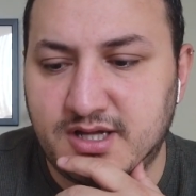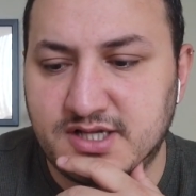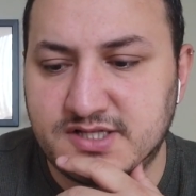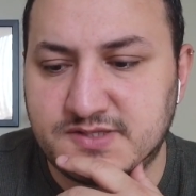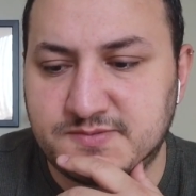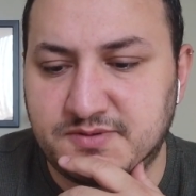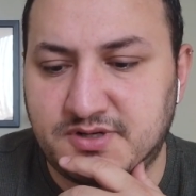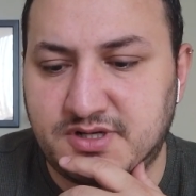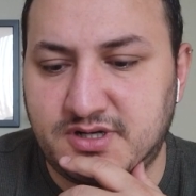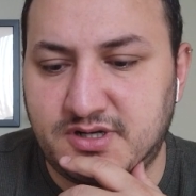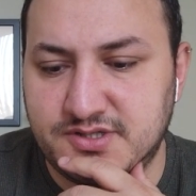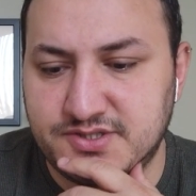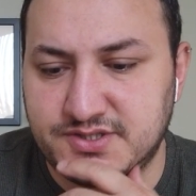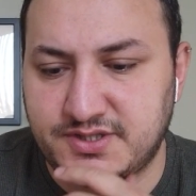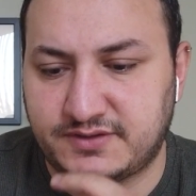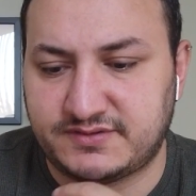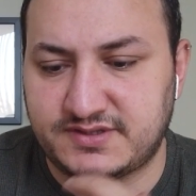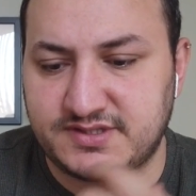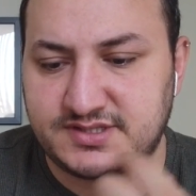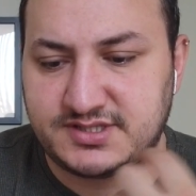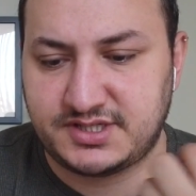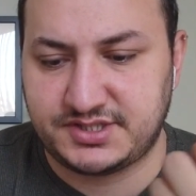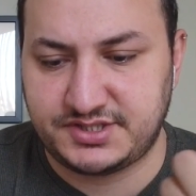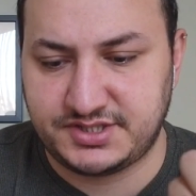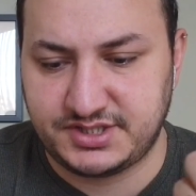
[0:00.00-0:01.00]
It's because of
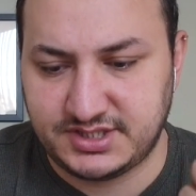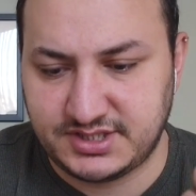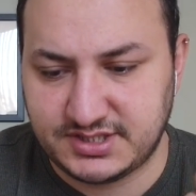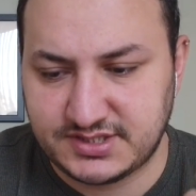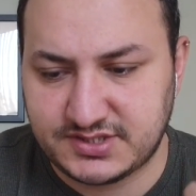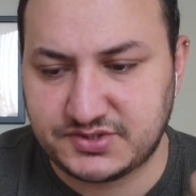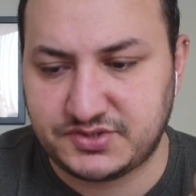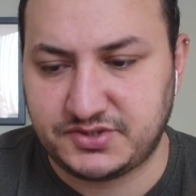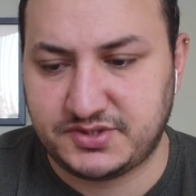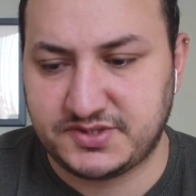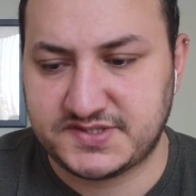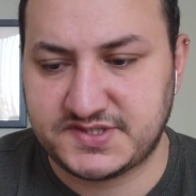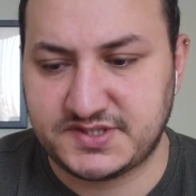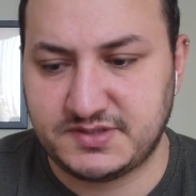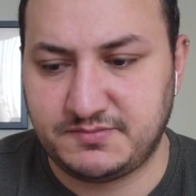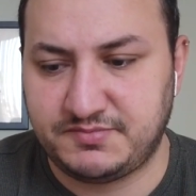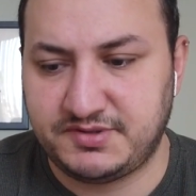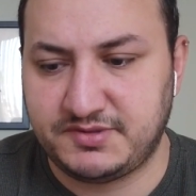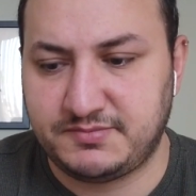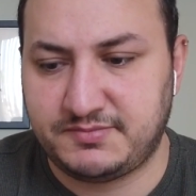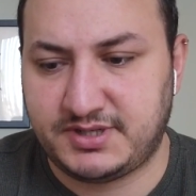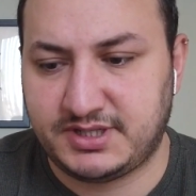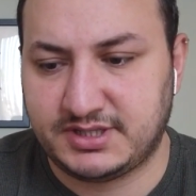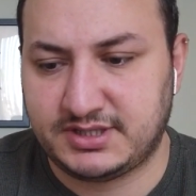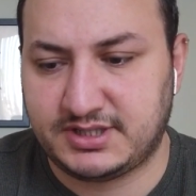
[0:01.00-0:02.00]
the staging is so
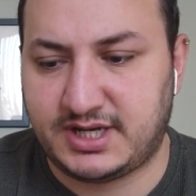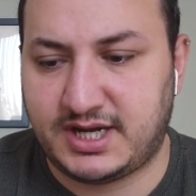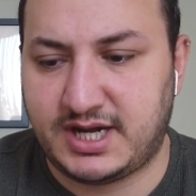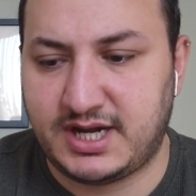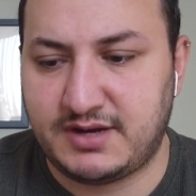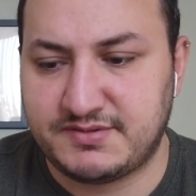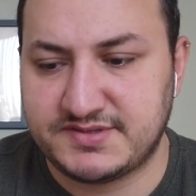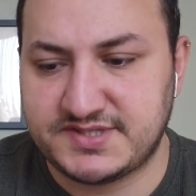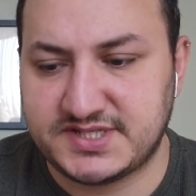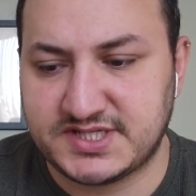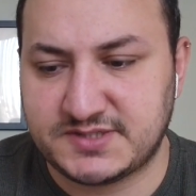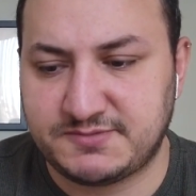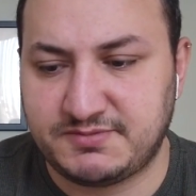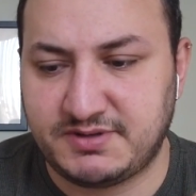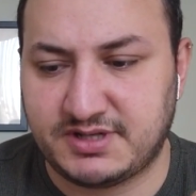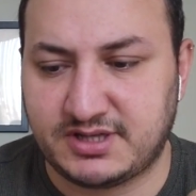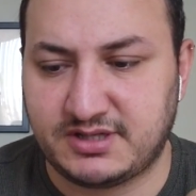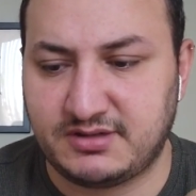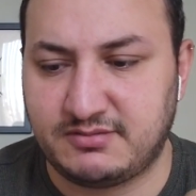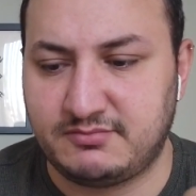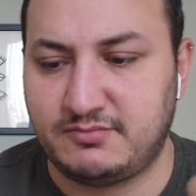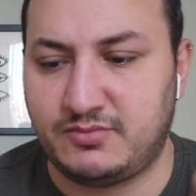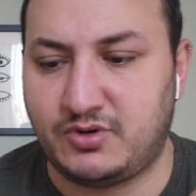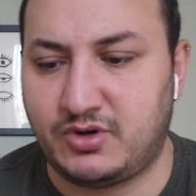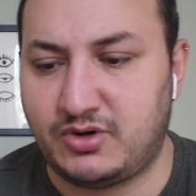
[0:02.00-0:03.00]
simple, but I was
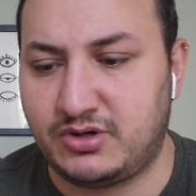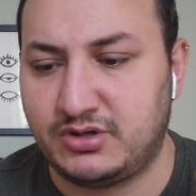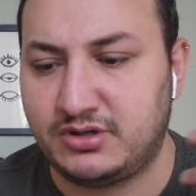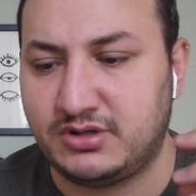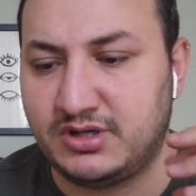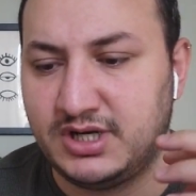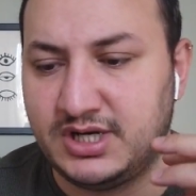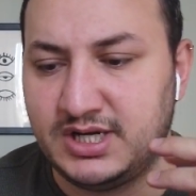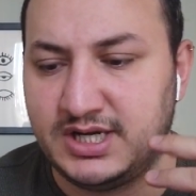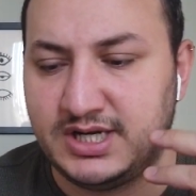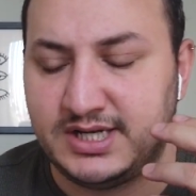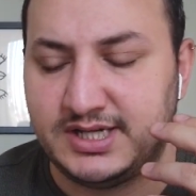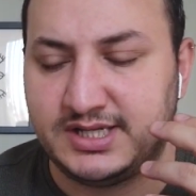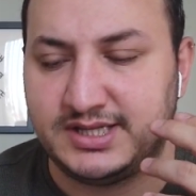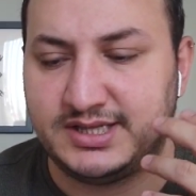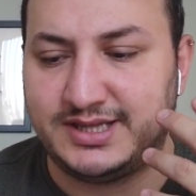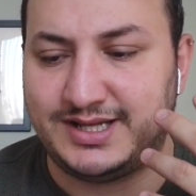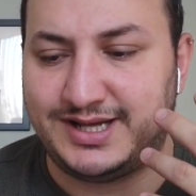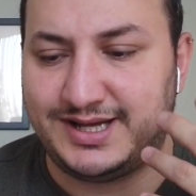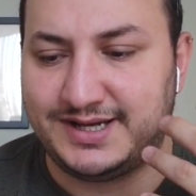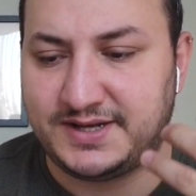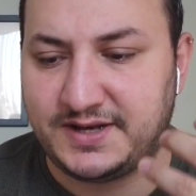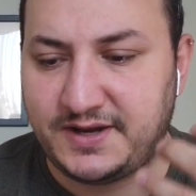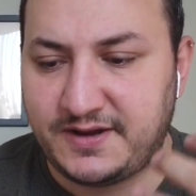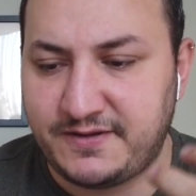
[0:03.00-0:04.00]
expecting more
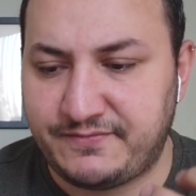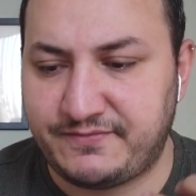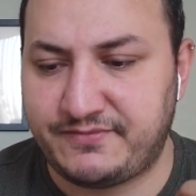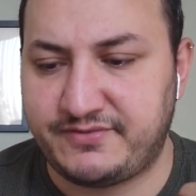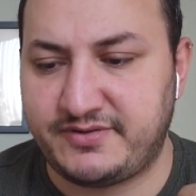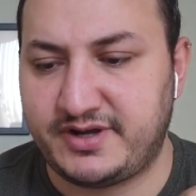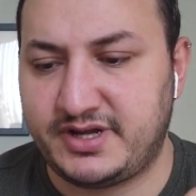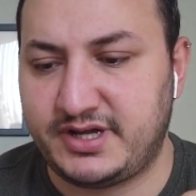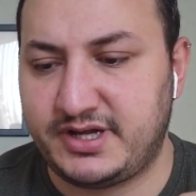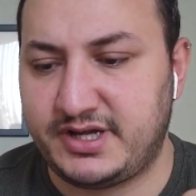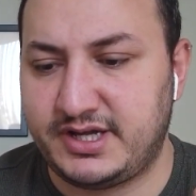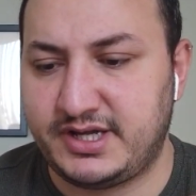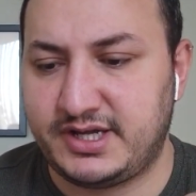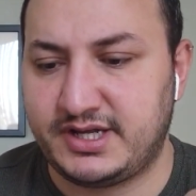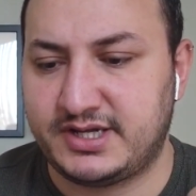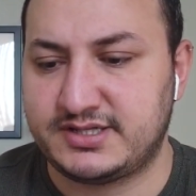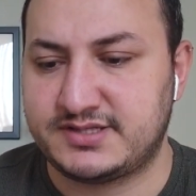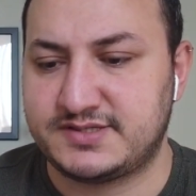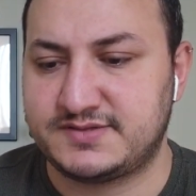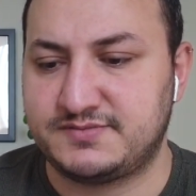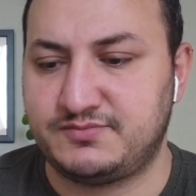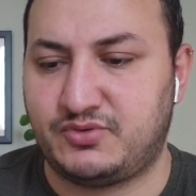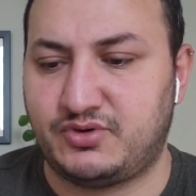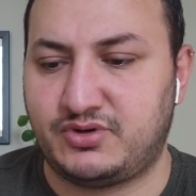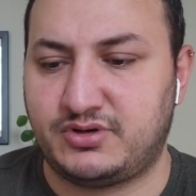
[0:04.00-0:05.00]
light
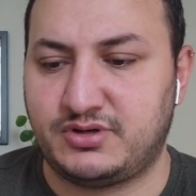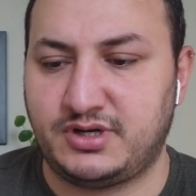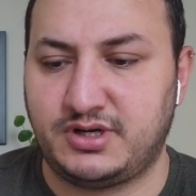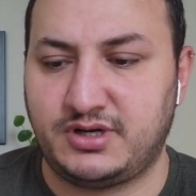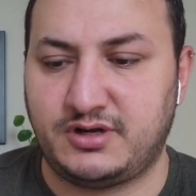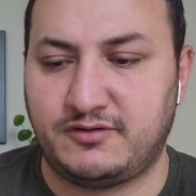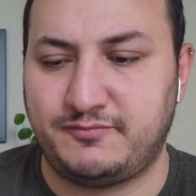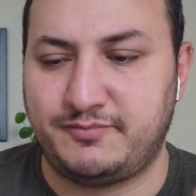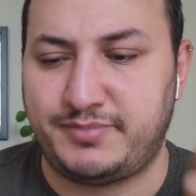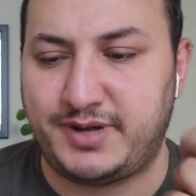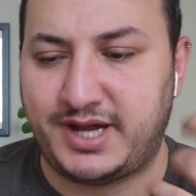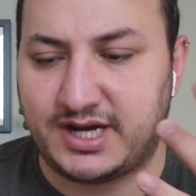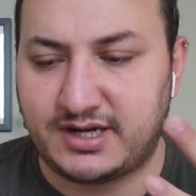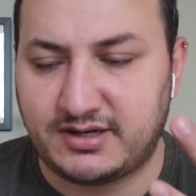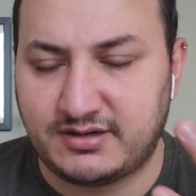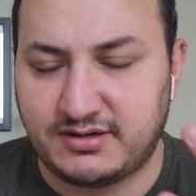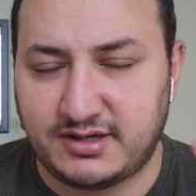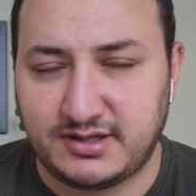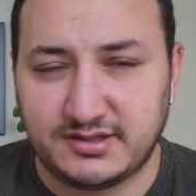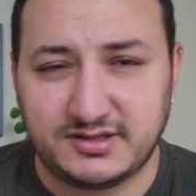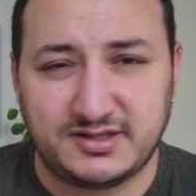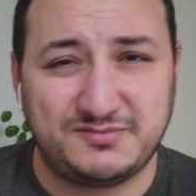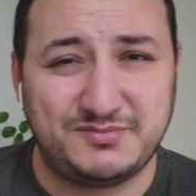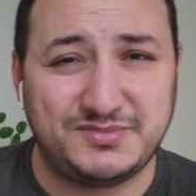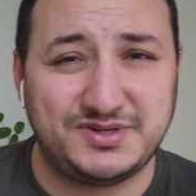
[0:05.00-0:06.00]
effects, more, you know,
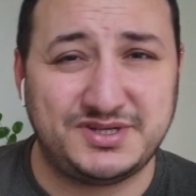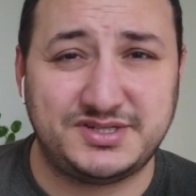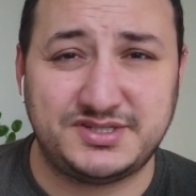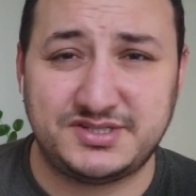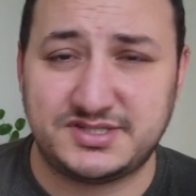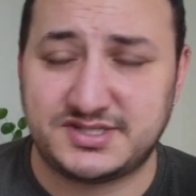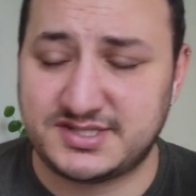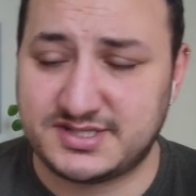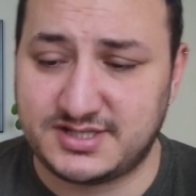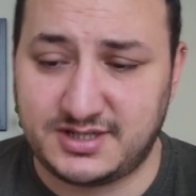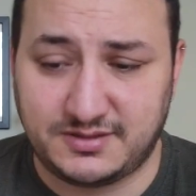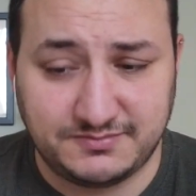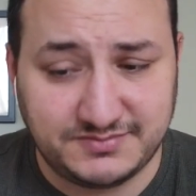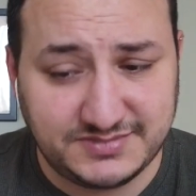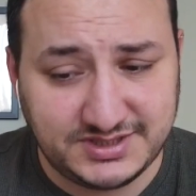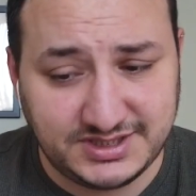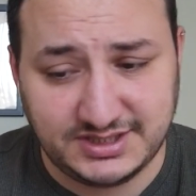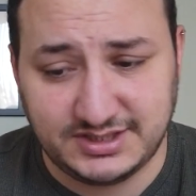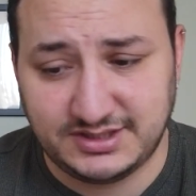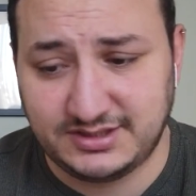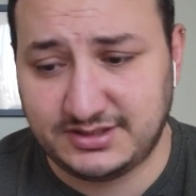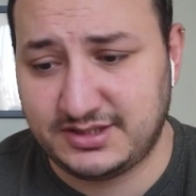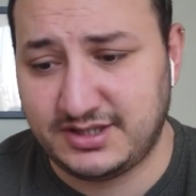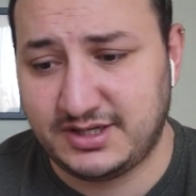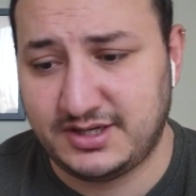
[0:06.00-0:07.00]
background image,
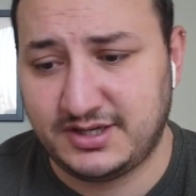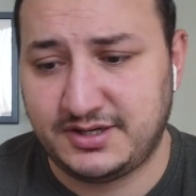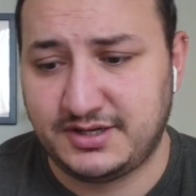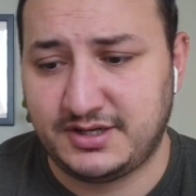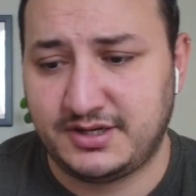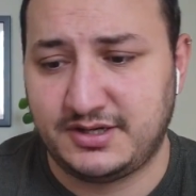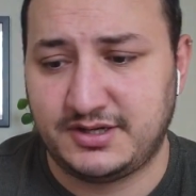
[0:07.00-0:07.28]
something.